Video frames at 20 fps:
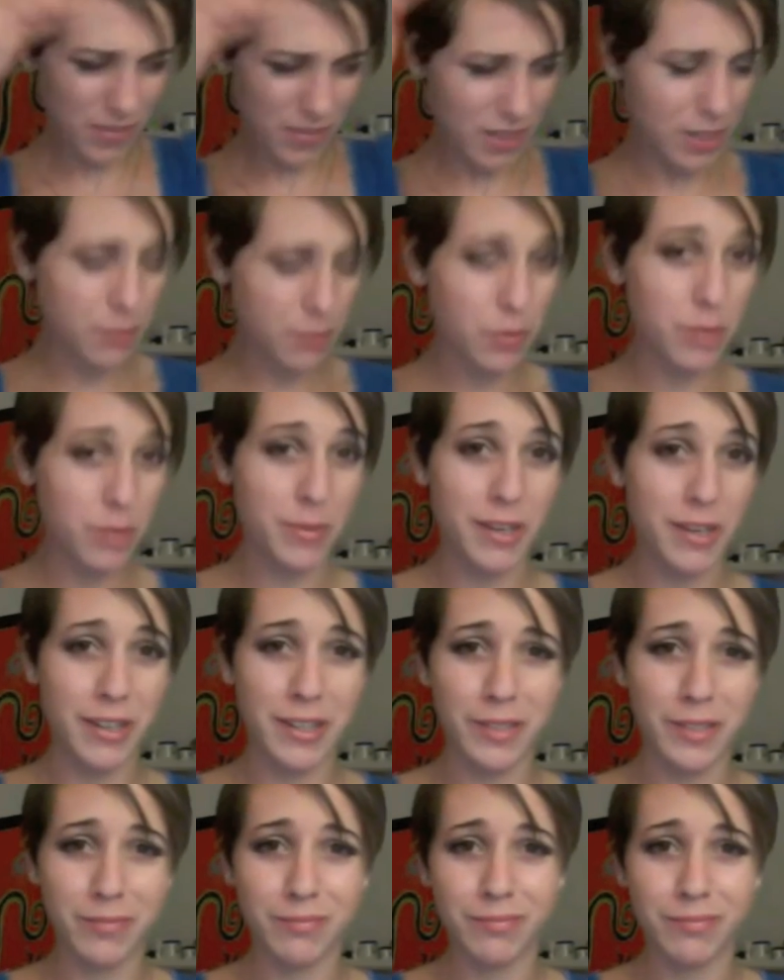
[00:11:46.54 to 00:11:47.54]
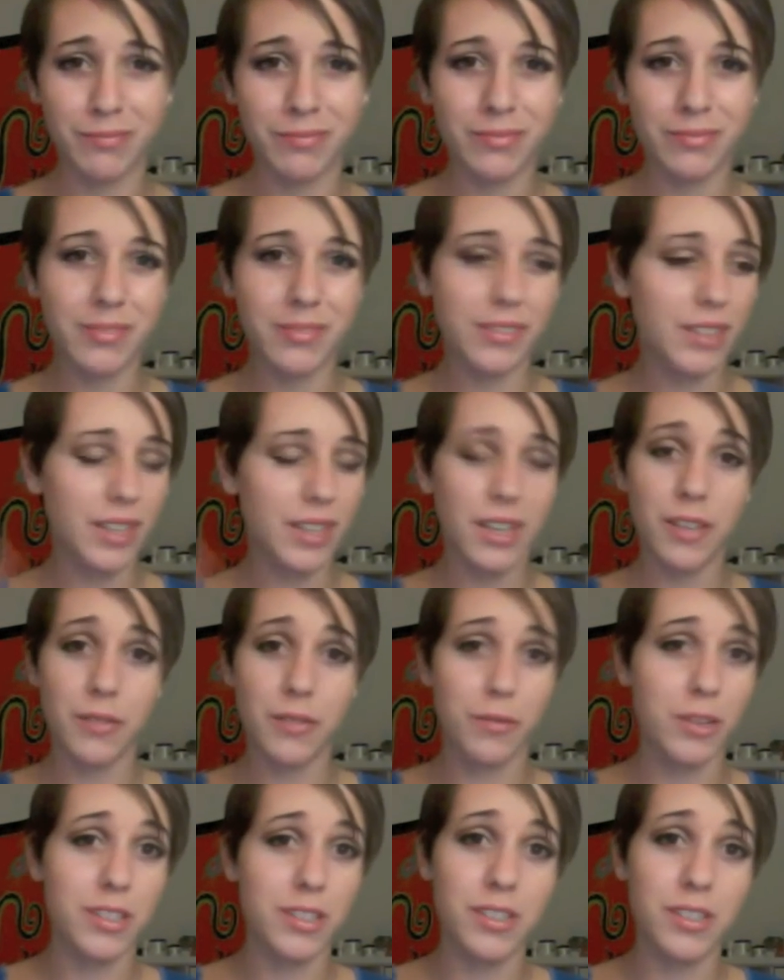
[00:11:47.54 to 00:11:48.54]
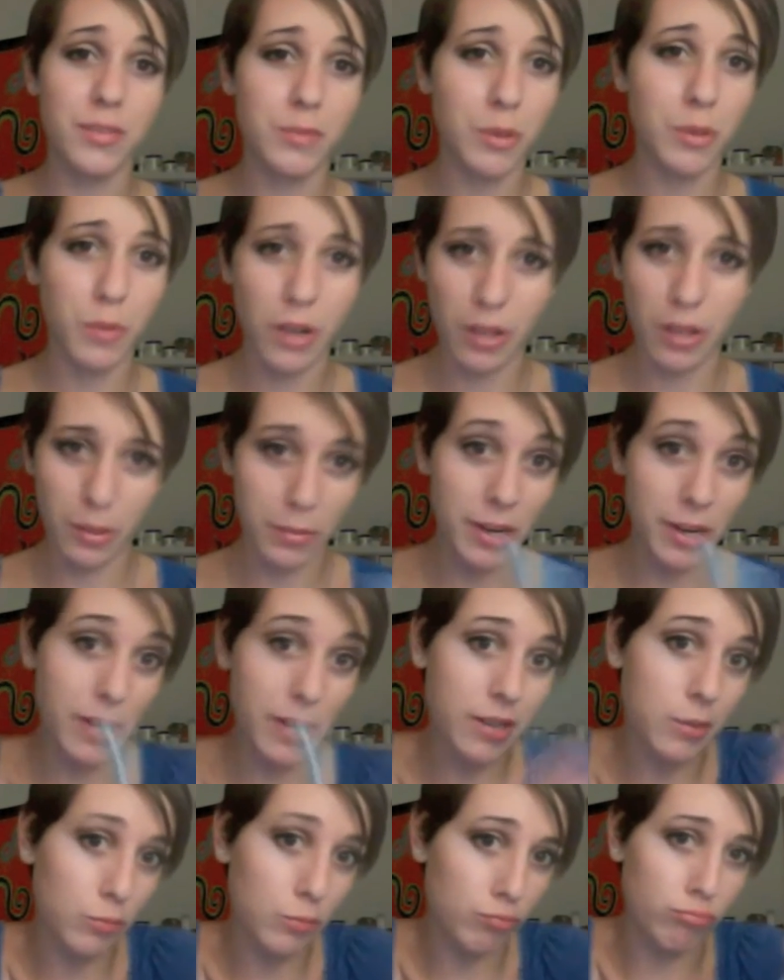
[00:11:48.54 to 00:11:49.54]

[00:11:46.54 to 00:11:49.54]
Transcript: spray my hair and the rest of me while I'm at it.